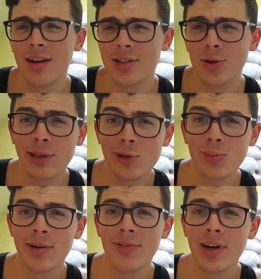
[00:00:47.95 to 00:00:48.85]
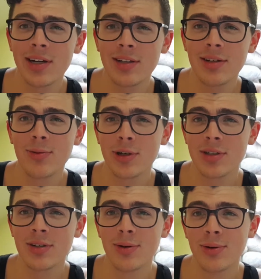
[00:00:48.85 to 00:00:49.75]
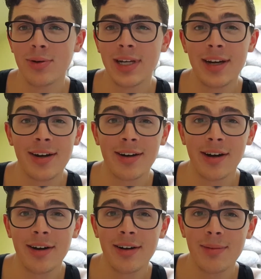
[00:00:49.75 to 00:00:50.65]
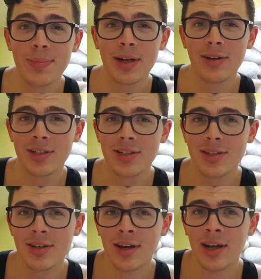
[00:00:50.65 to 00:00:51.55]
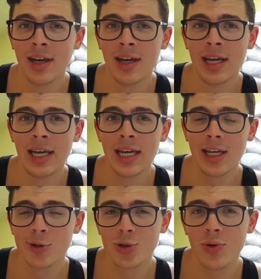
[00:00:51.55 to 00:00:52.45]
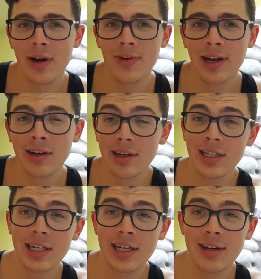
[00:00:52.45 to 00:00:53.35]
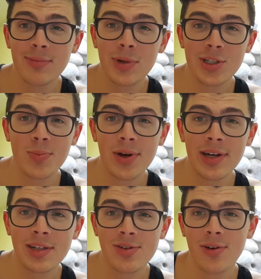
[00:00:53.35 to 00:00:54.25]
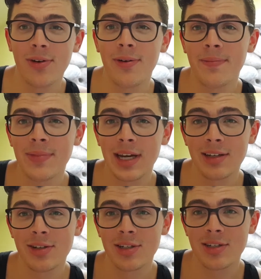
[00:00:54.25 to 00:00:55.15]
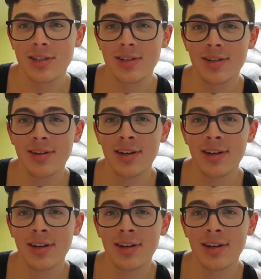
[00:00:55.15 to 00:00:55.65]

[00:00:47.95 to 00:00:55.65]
Sold it to my friend who needed a car because he was traveling and didn't have much money, so I just